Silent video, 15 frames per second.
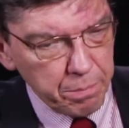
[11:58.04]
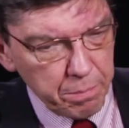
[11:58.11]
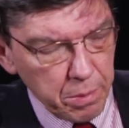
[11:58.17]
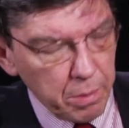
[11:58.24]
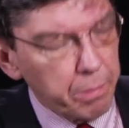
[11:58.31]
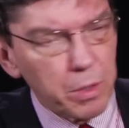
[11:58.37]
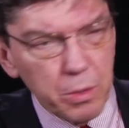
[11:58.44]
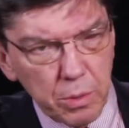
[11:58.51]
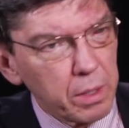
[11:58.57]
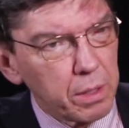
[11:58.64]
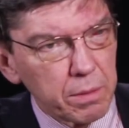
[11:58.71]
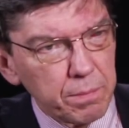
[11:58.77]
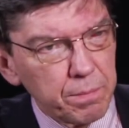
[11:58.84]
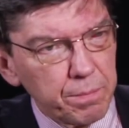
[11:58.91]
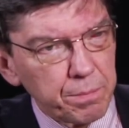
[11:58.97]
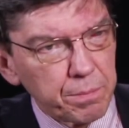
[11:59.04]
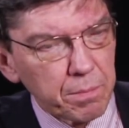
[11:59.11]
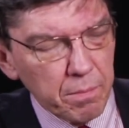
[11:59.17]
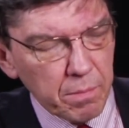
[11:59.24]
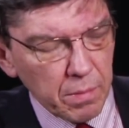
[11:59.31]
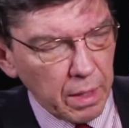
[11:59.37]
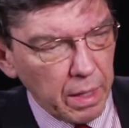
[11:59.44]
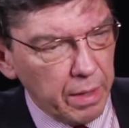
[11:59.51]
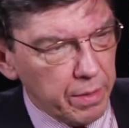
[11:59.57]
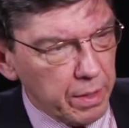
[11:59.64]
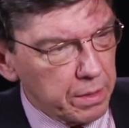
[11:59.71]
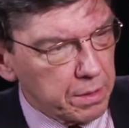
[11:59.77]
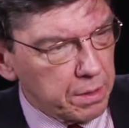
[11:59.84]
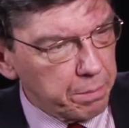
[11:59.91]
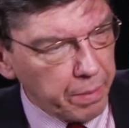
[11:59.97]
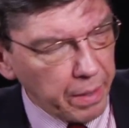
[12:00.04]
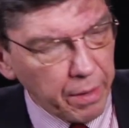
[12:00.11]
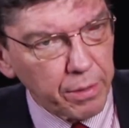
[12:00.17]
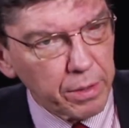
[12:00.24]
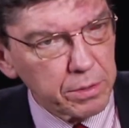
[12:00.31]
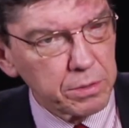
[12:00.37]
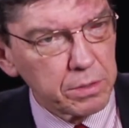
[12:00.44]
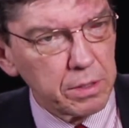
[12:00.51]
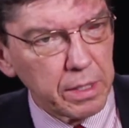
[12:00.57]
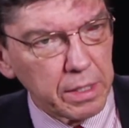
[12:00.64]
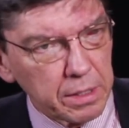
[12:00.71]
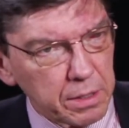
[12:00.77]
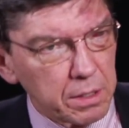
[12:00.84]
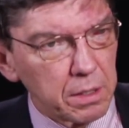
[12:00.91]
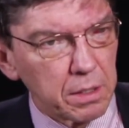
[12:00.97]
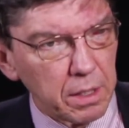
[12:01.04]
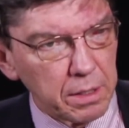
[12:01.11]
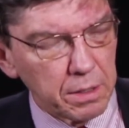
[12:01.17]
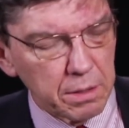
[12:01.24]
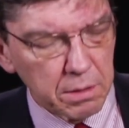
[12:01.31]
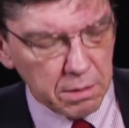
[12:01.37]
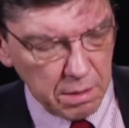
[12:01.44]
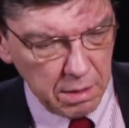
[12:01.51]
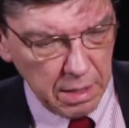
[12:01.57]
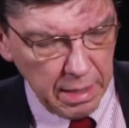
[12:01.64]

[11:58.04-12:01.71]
Bermuda, and then to Paris, and then to London.